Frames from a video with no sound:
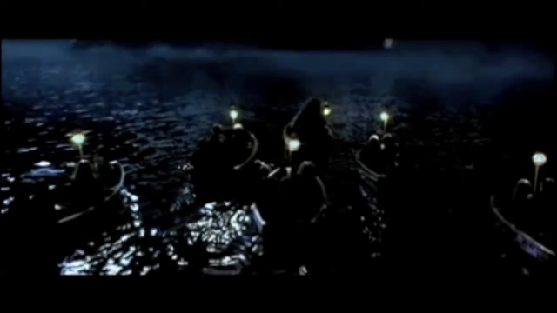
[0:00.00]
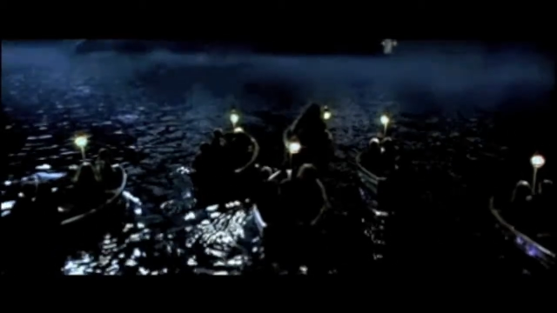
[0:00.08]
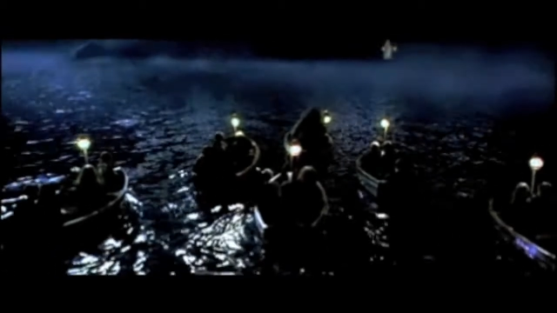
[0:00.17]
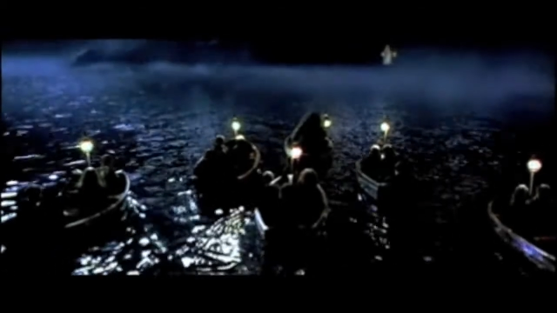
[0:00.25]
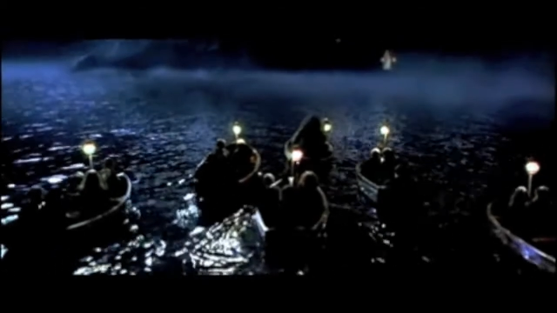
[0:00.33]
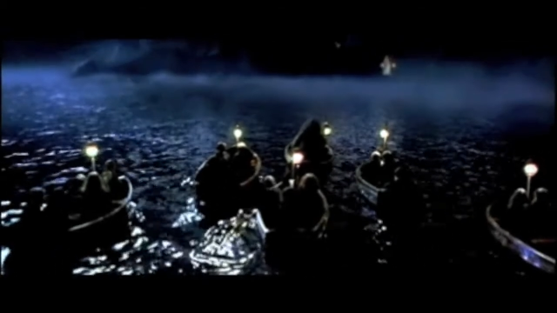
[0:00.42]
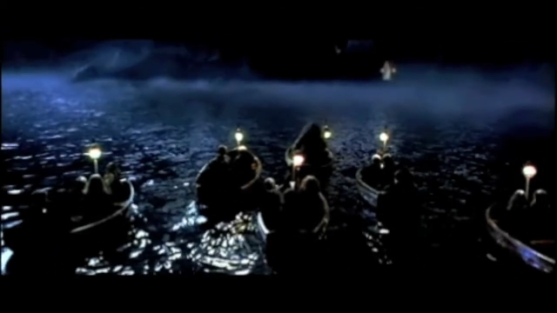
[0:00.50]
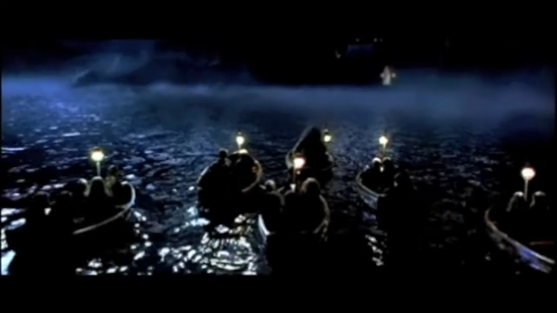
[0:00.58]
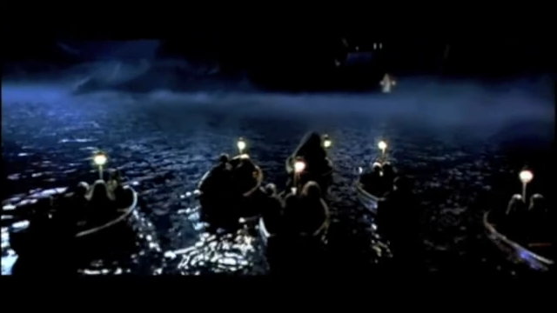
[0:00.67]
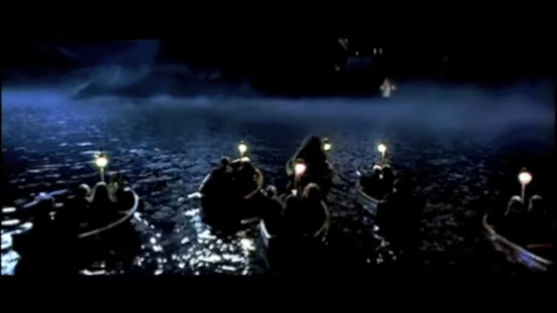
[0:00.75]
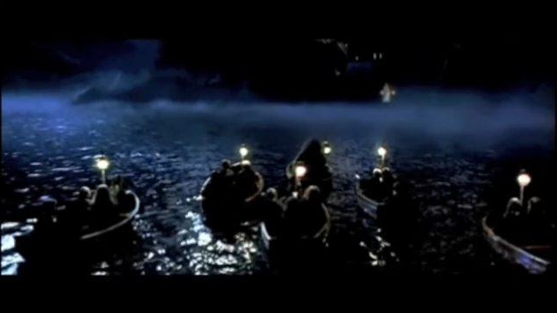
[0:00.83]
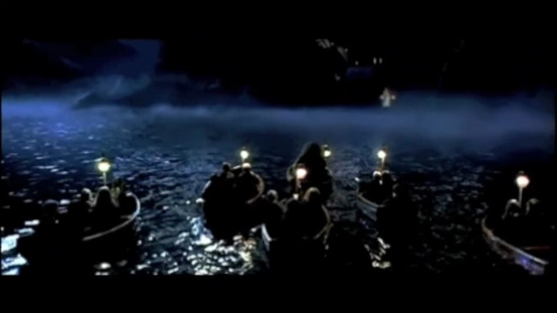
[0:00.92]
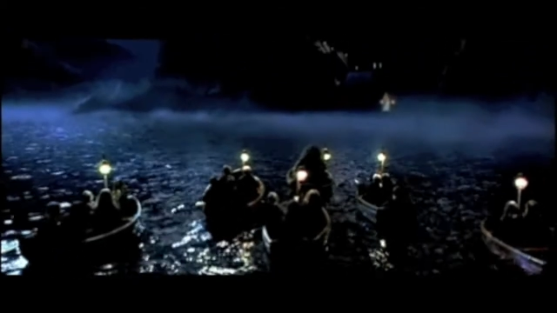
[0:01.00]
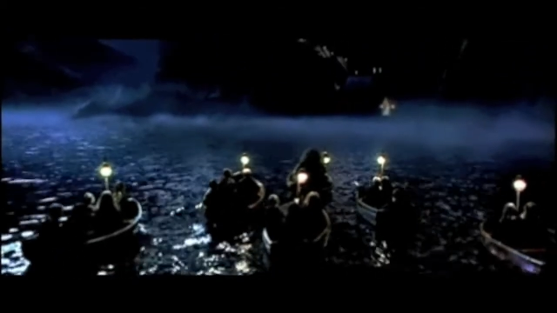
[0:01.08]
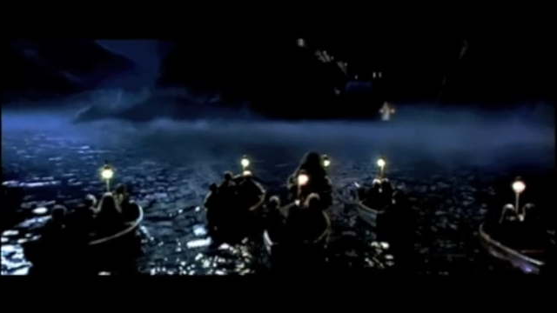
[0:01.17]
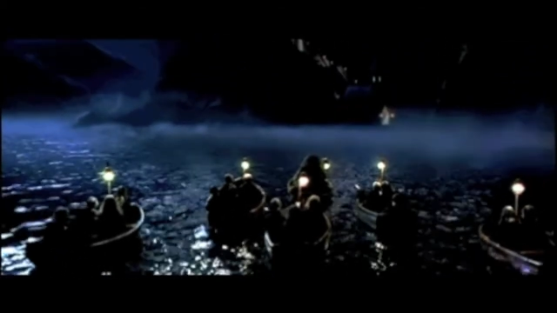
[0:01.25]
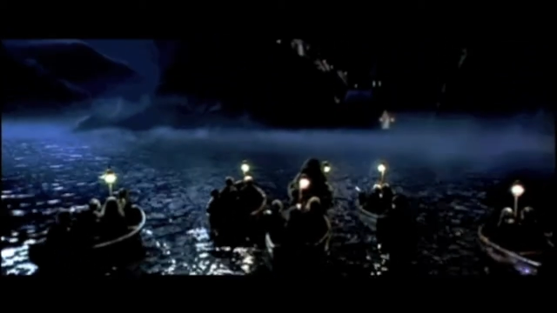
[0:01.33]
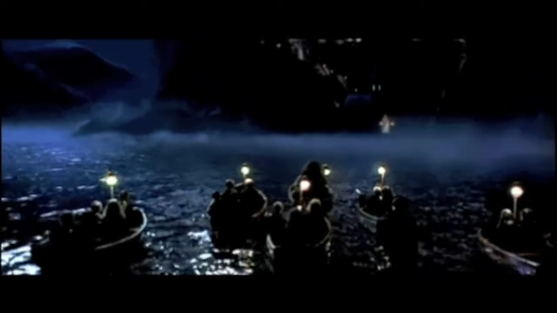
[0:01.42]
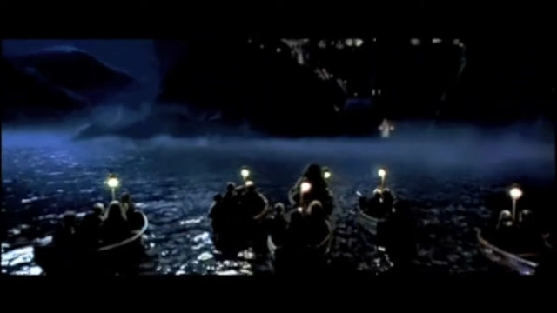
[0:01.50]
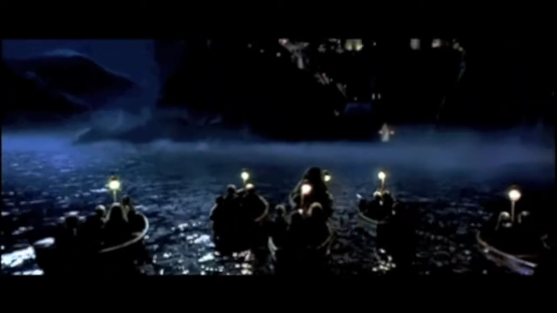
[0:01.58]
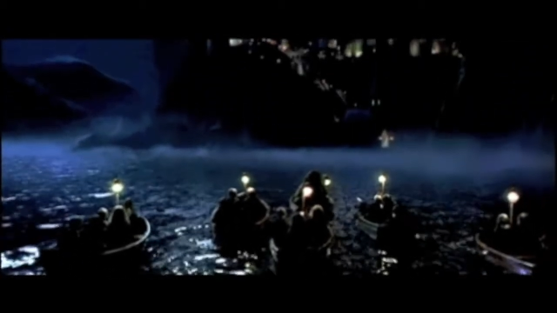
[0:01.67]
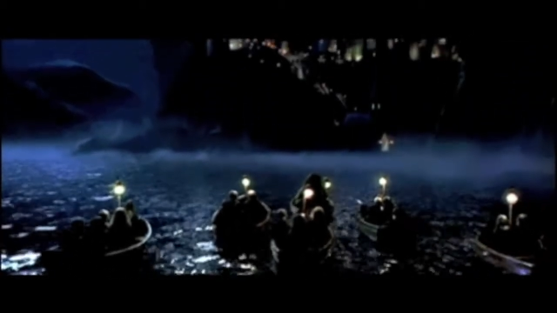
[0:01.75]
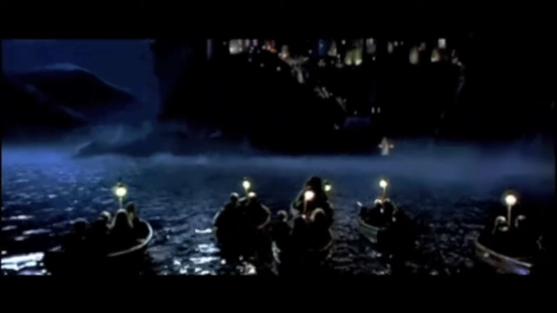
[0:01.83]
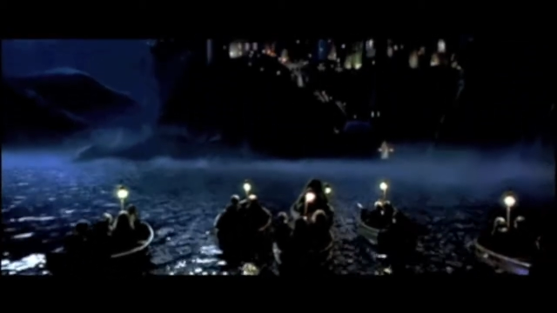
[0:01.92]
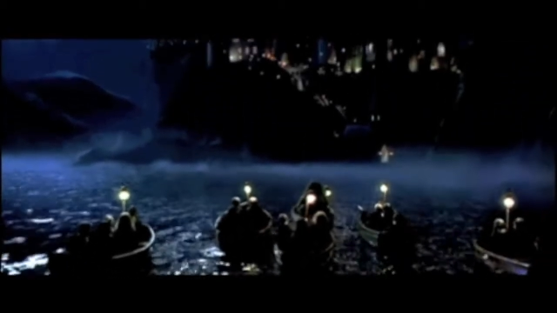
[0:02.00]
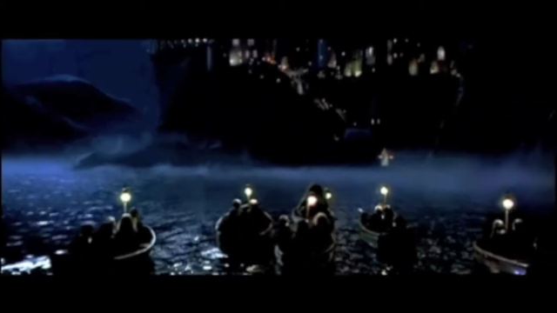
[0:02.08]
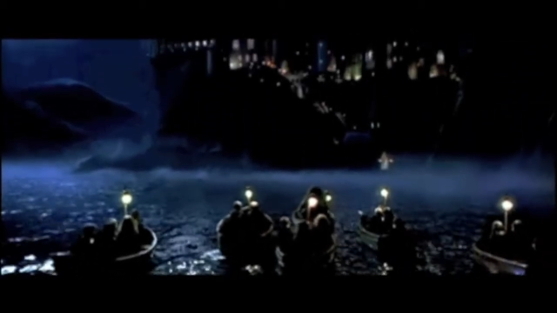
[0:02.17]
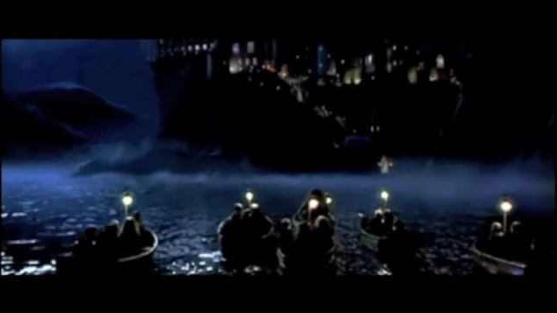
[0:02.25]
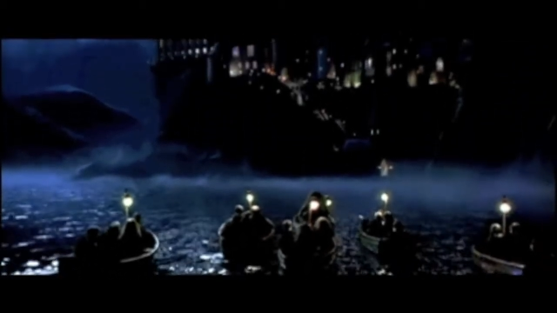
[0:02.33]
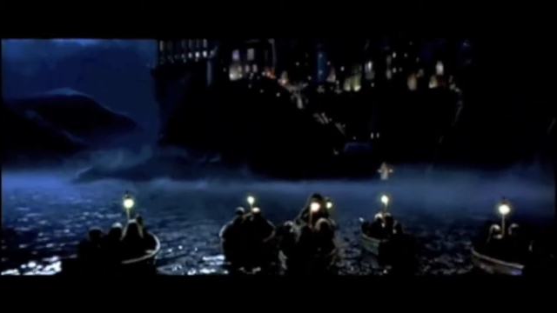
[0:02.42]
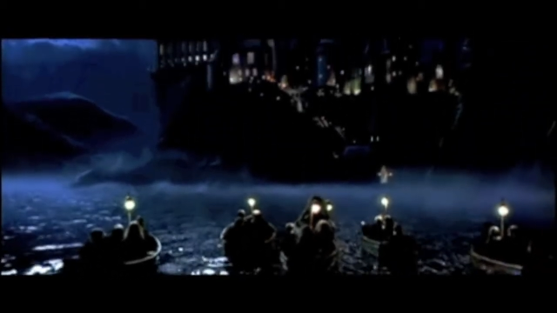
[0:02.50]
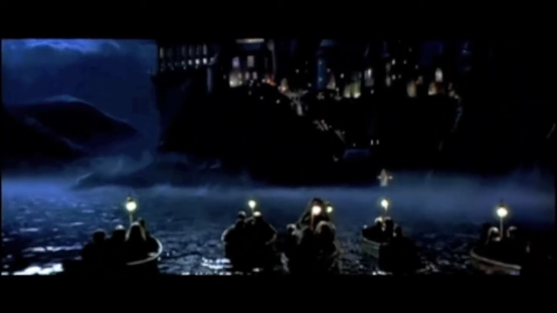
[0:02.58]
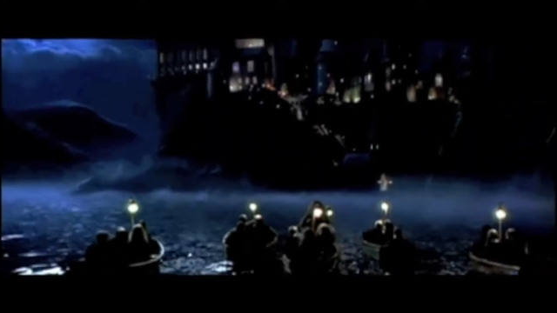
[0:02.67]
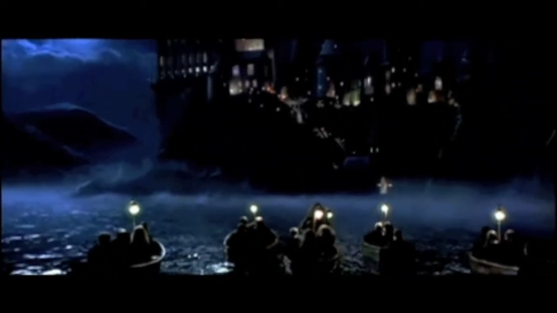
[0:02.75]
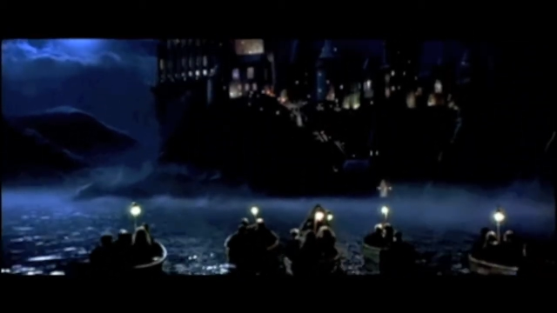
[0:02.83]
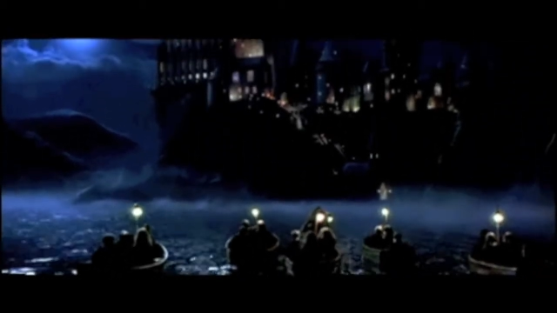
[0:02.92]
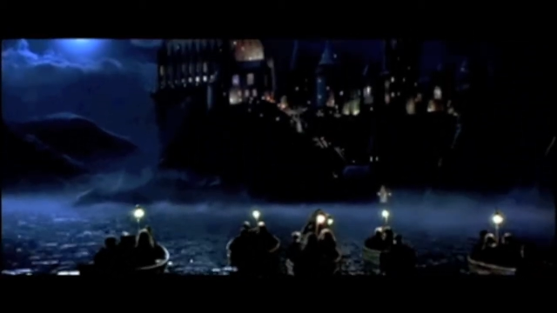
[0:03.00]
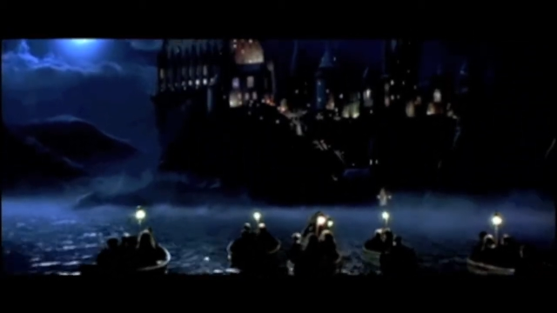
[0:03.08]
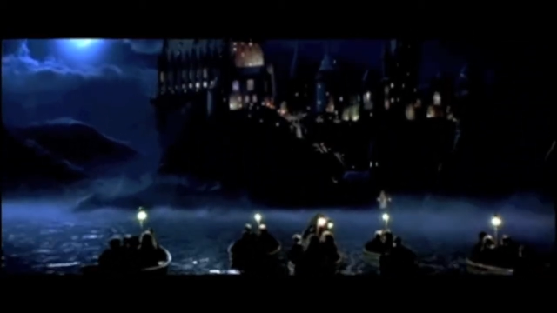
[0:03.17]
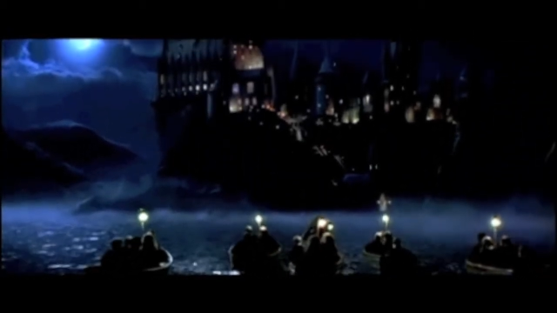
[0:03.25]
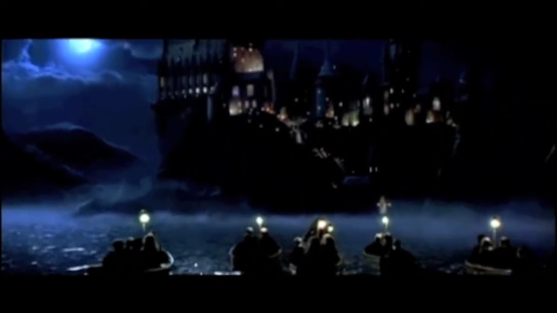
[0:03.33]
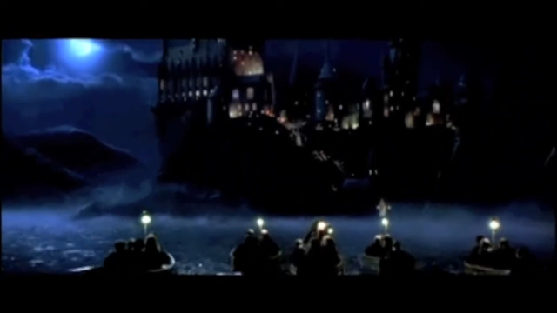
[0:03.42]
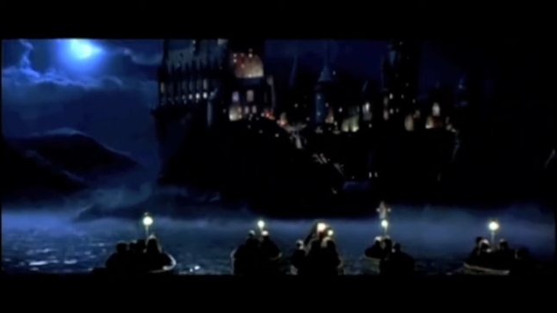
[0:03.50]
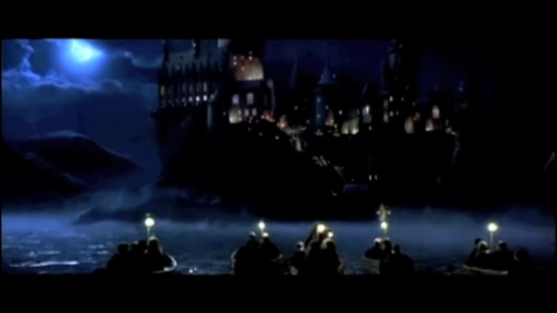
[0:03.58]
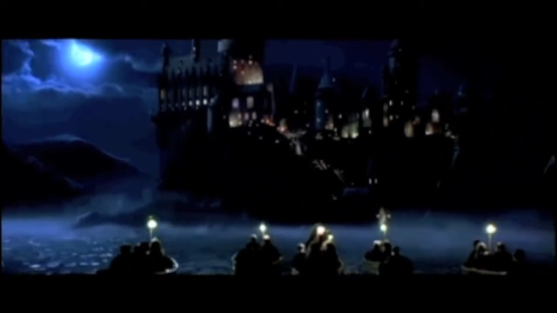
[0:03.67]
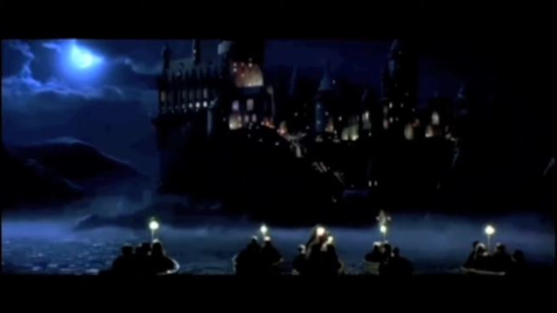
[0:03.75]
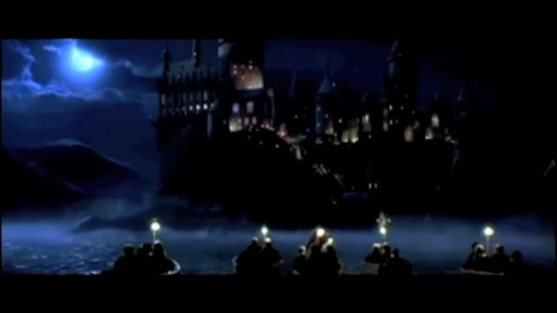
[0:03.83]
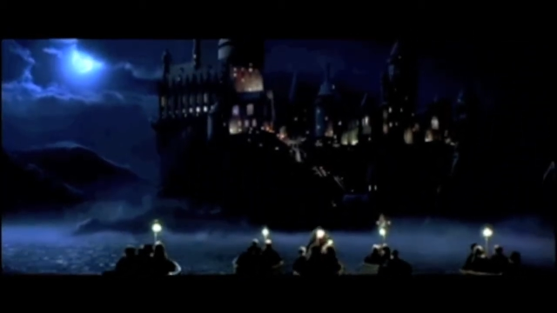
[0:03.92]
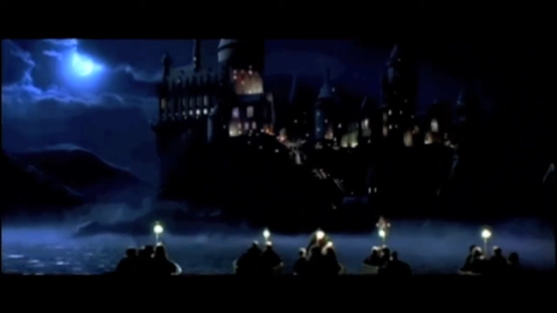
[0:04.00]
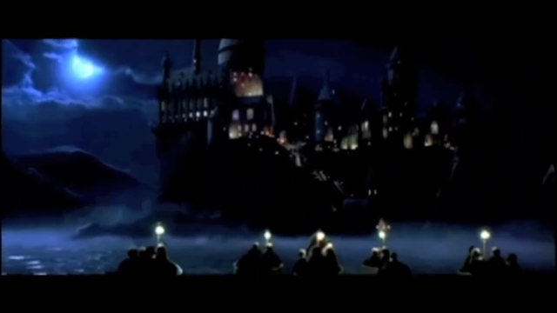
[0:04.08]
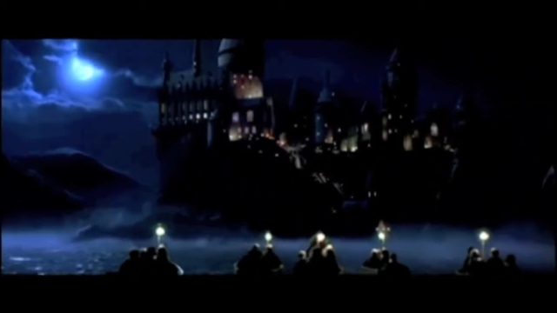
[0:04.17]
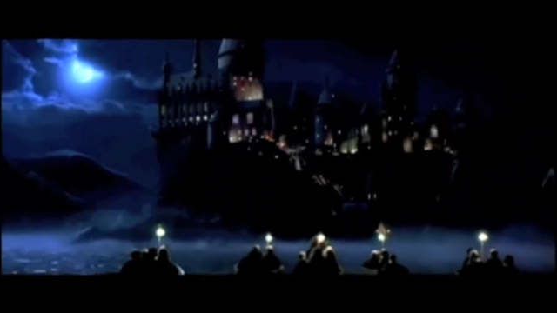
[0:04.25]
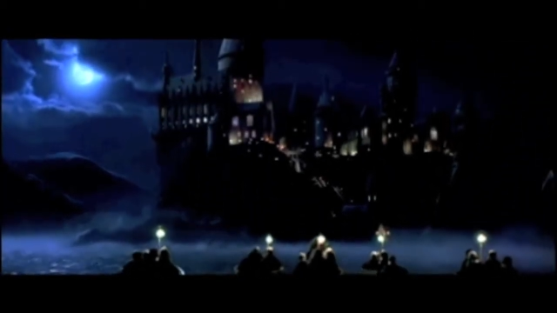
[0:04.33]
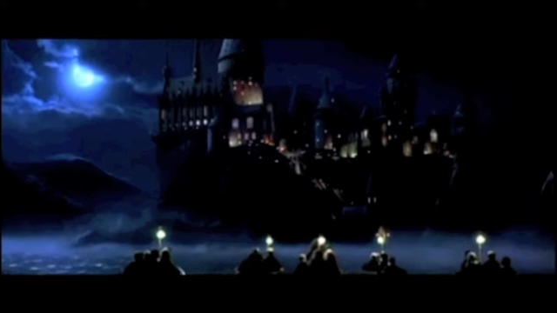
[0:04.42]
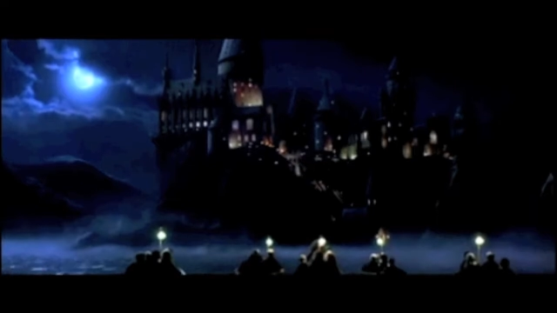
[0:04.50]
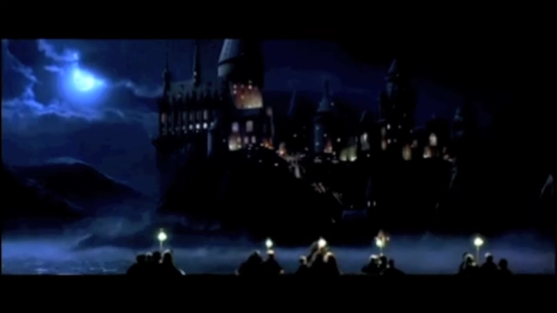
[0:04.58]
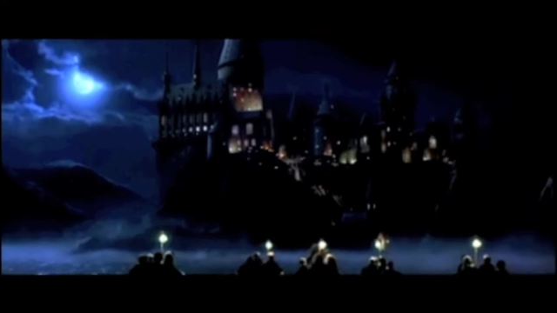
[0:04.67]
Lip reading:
No face is visible, so there are no lips to read.